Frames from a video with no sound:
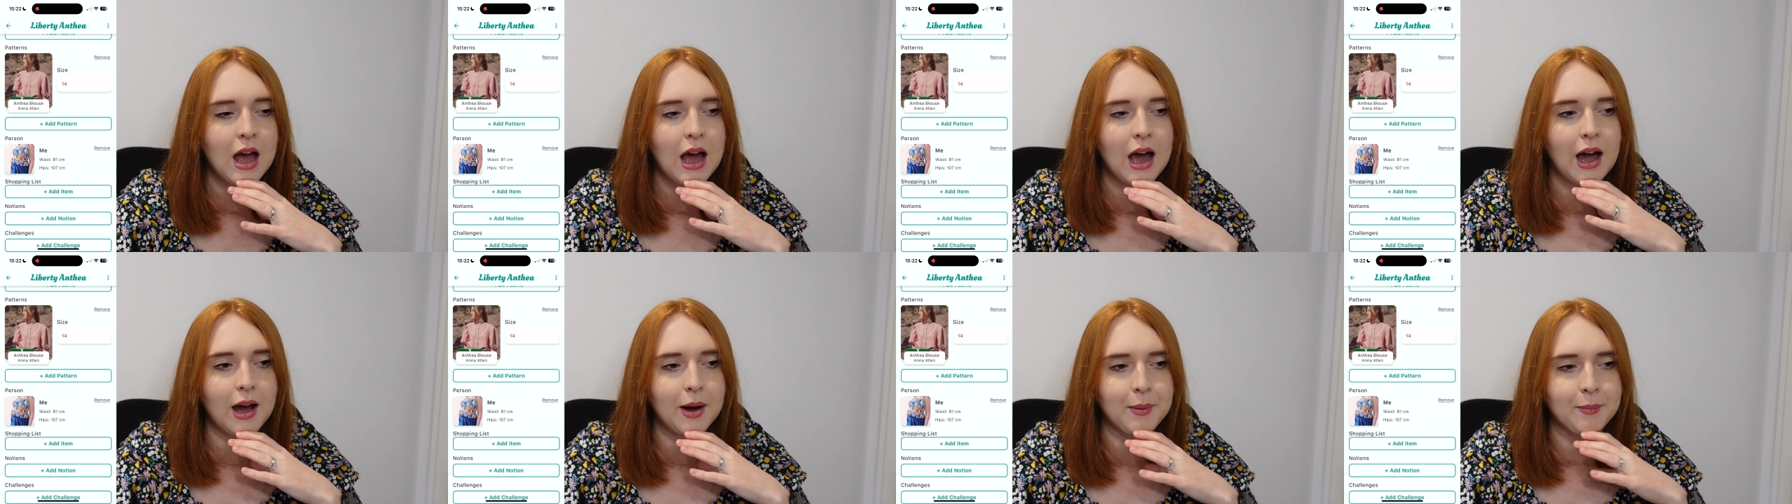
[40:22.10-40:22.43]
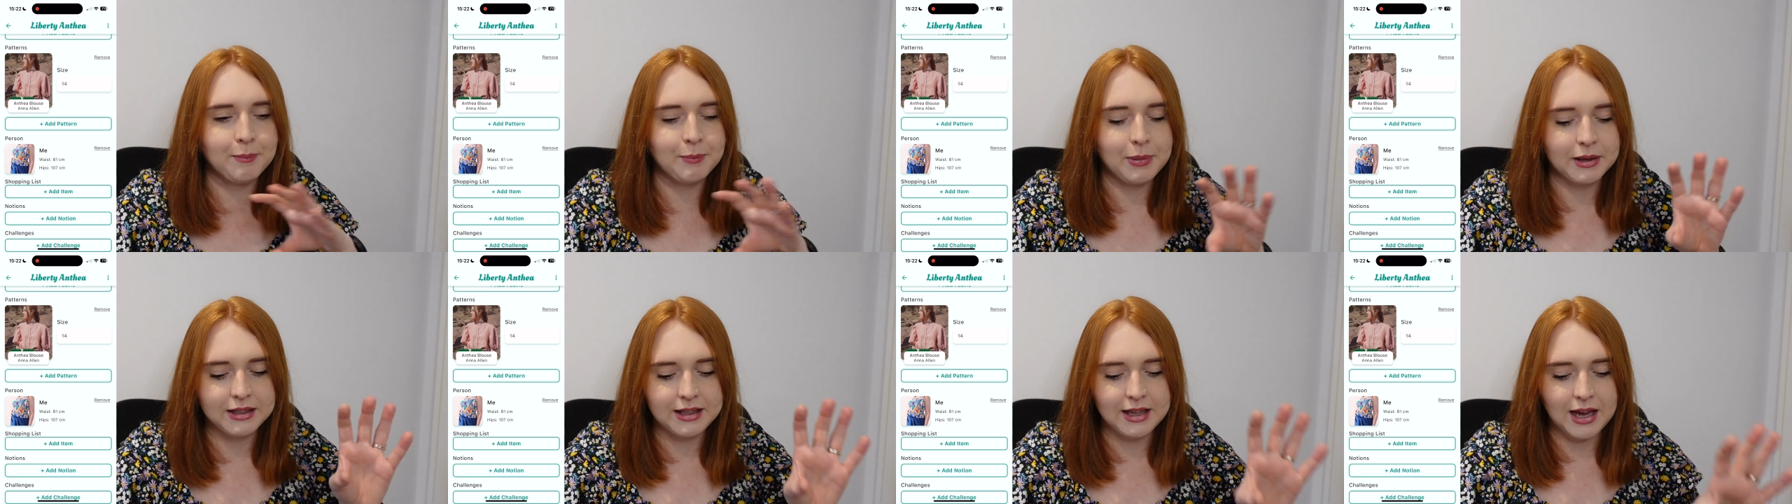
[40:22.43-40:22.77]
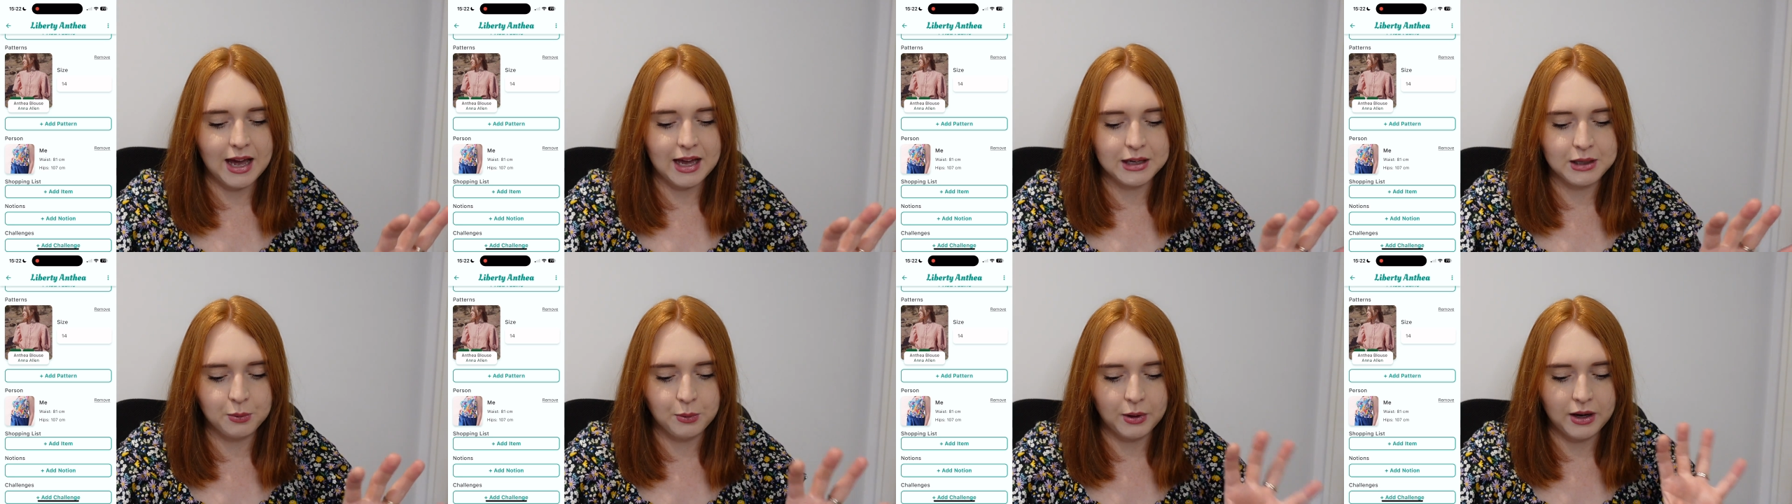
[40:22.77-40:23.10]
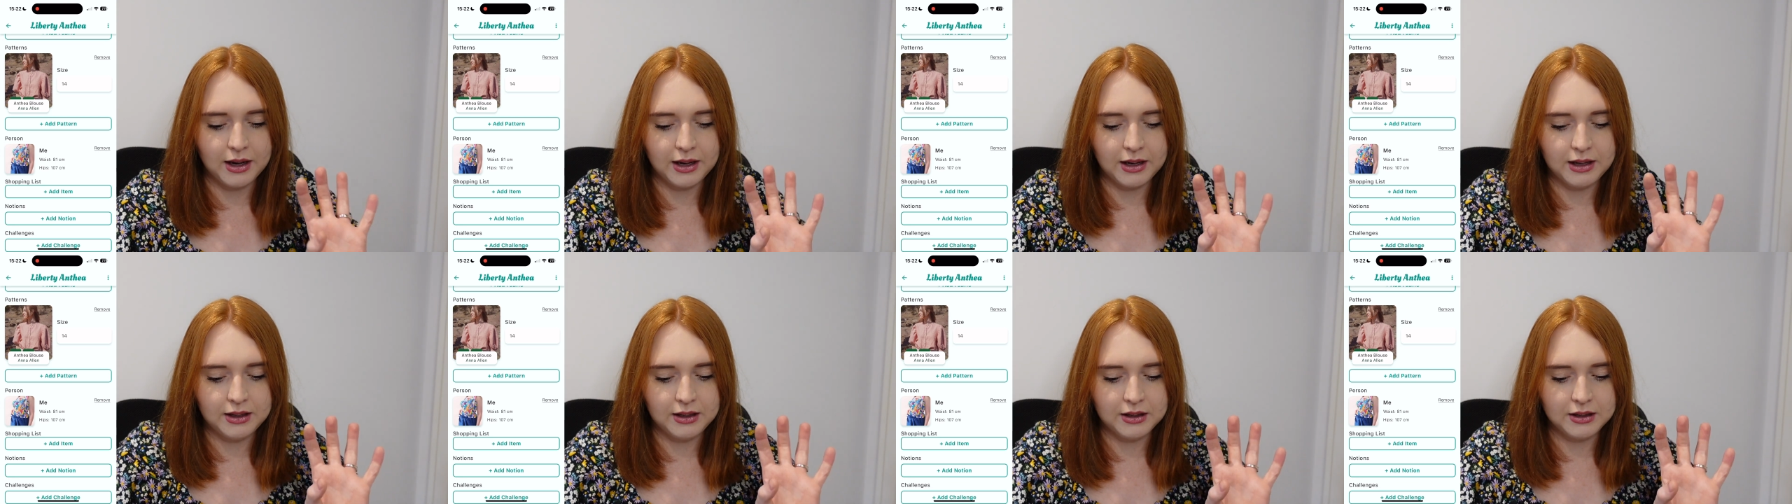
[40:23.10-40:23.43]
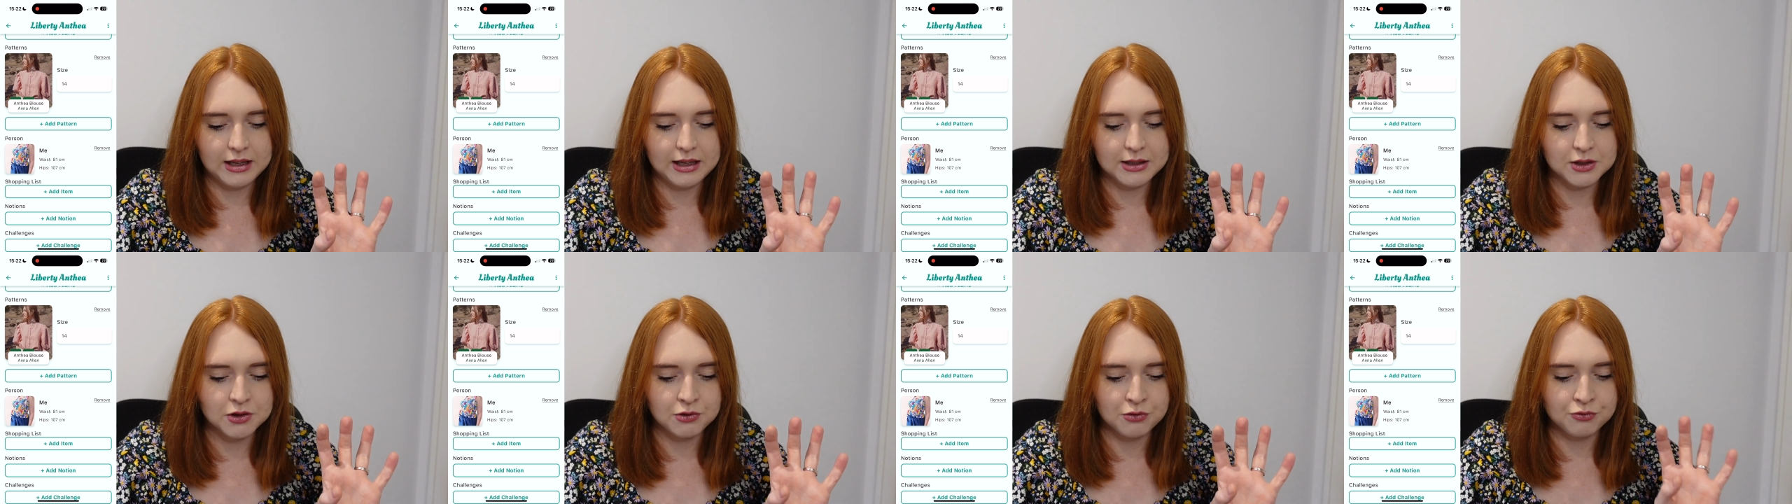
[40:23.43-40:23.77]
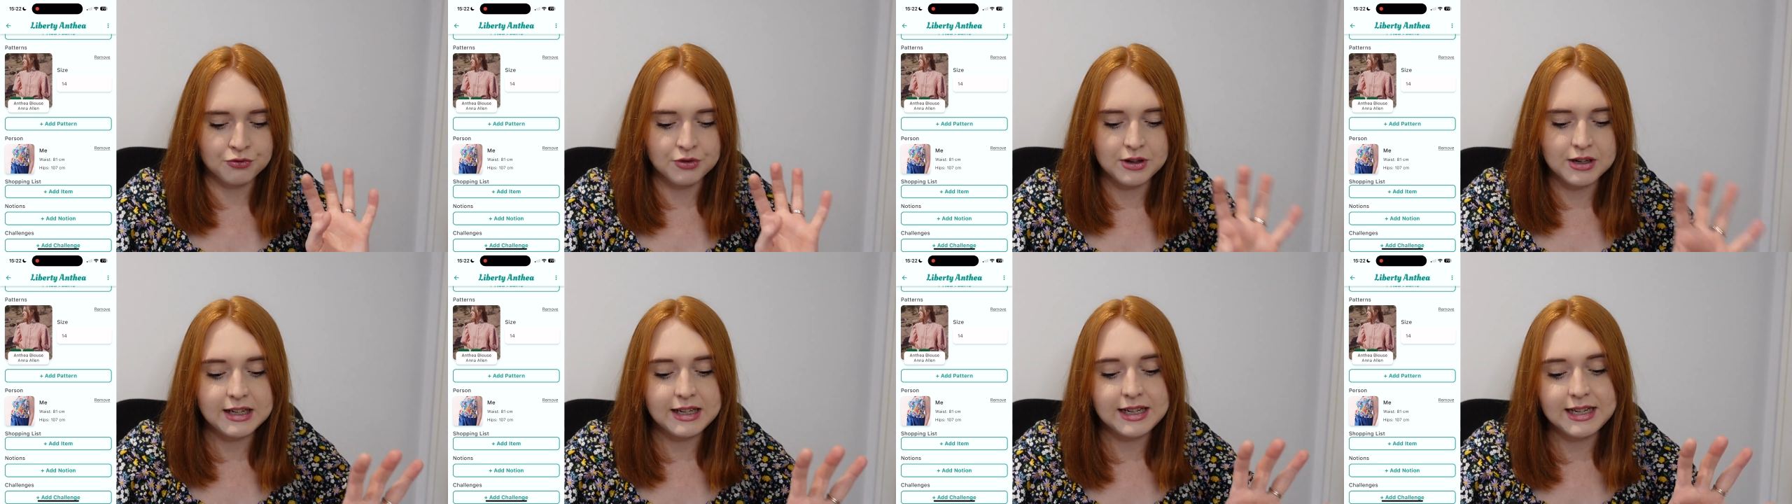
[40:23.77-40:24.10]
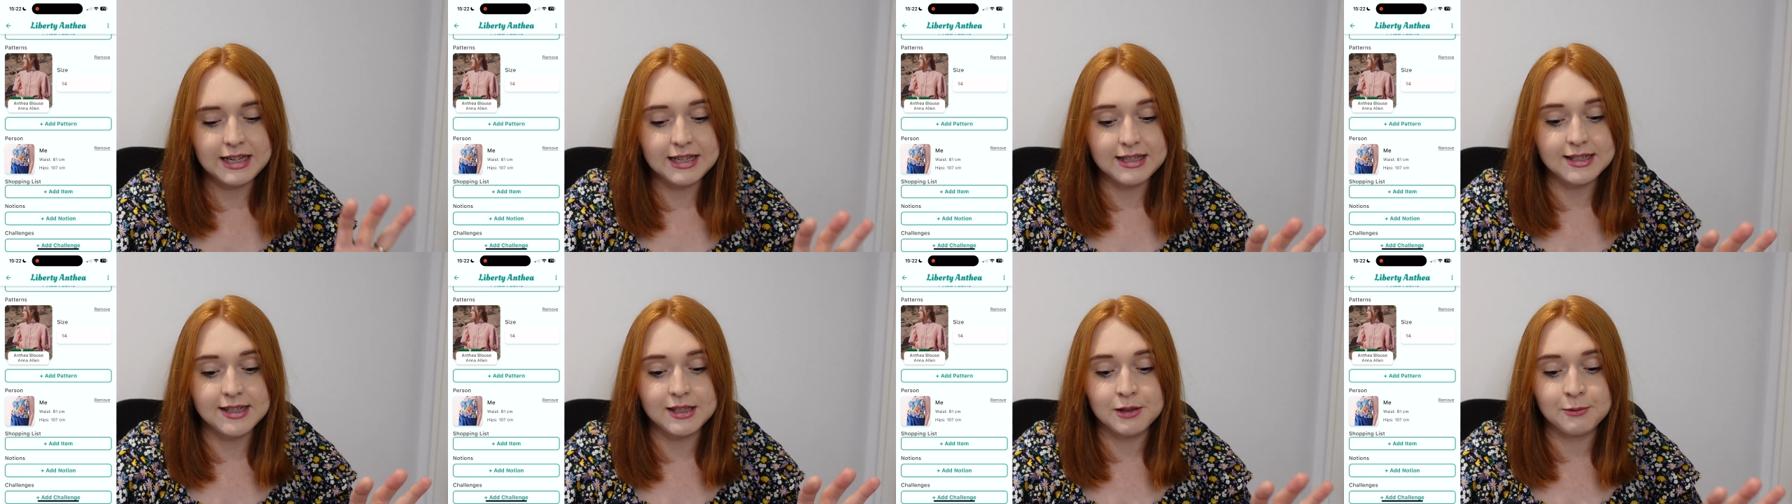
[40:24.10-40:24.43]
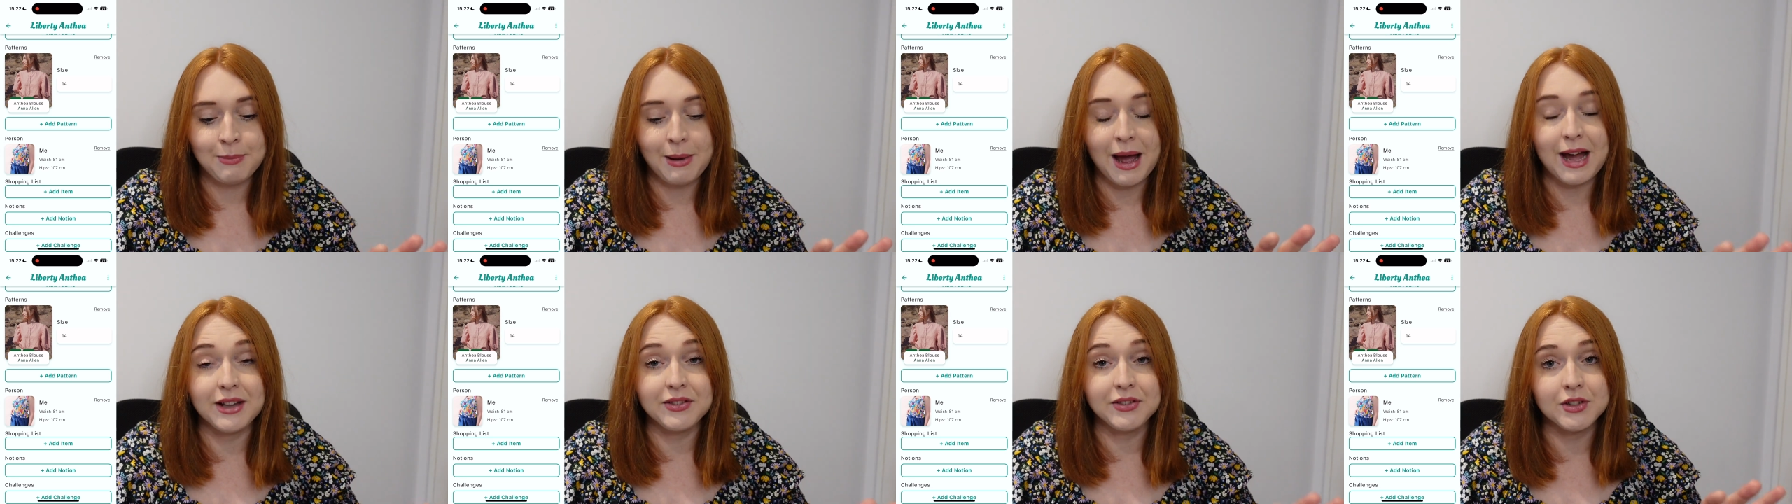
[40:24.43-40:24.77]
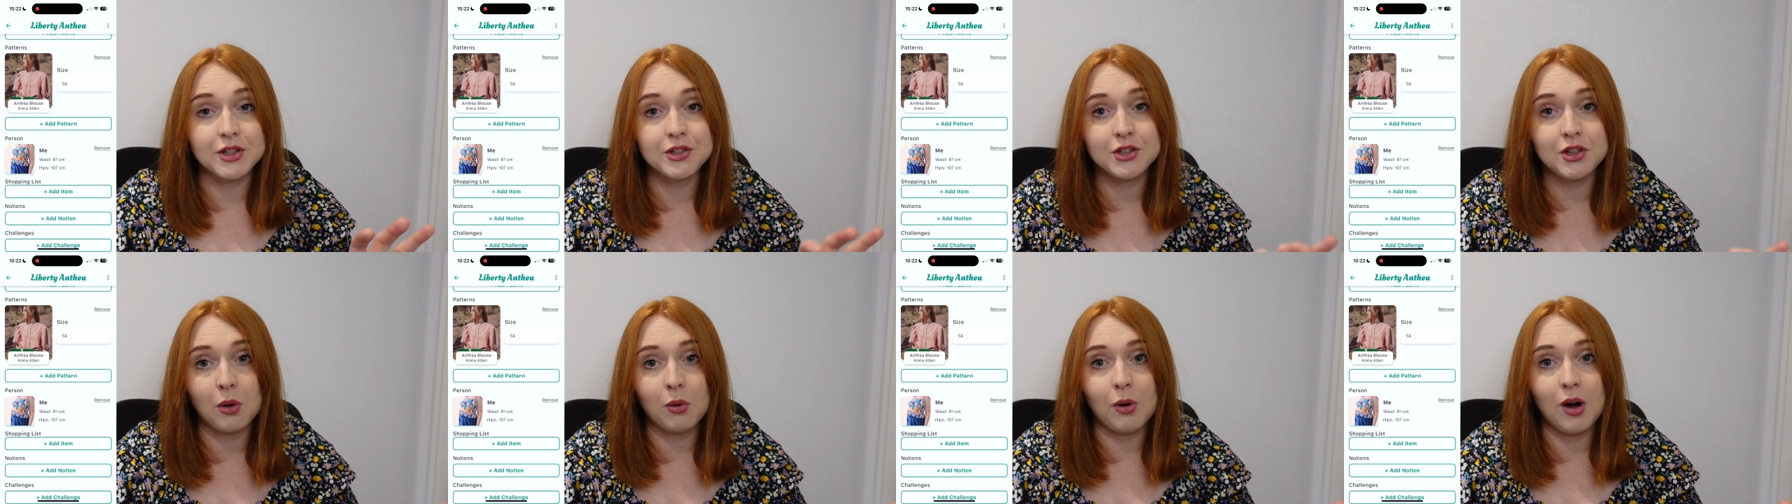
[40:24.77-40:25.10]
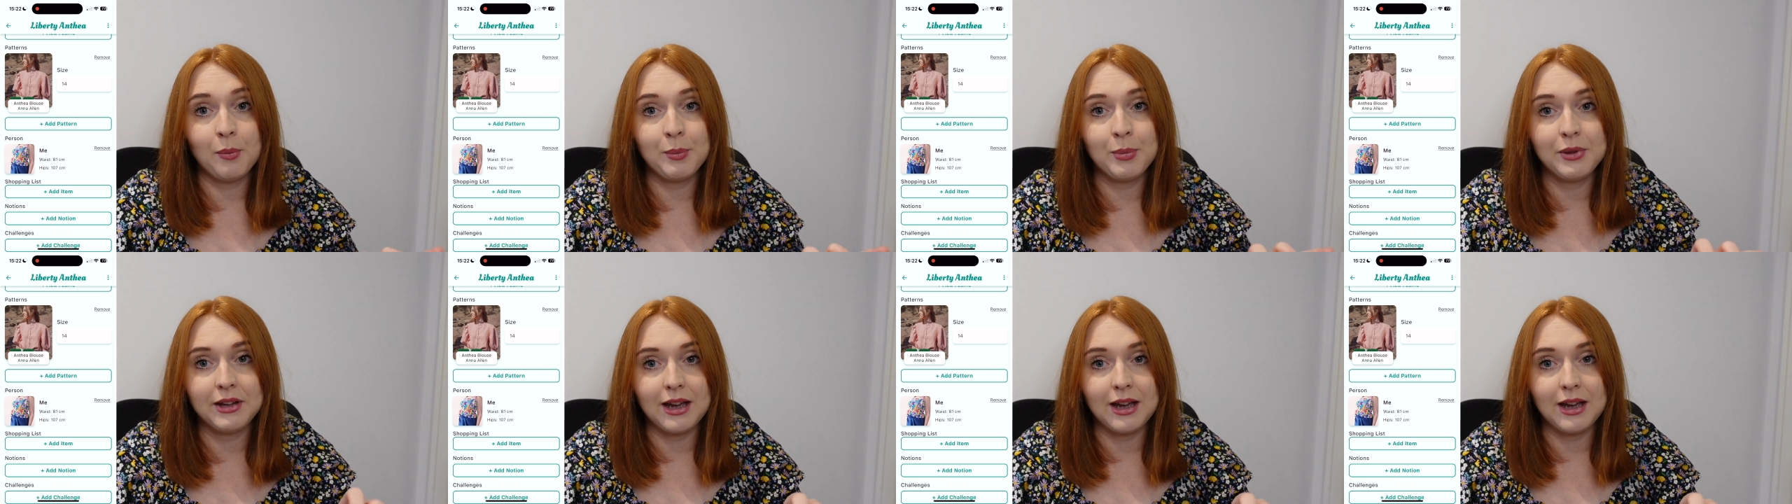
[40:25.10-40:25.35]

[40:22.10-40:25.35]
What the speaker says: But yeah, anyway, it's a really easy pattern to sew up,